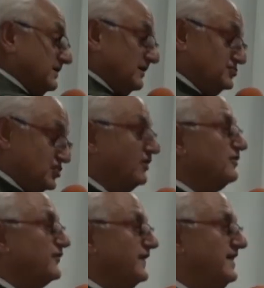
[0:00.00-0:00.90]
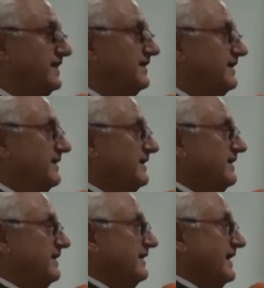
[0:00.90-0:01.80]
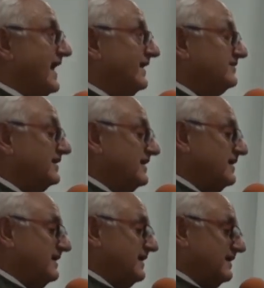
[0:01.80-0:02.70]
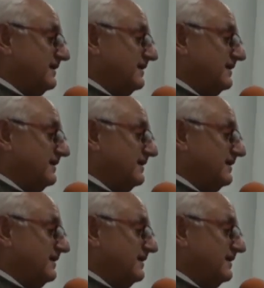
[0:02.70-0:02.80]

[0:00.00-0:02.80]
the geography has an,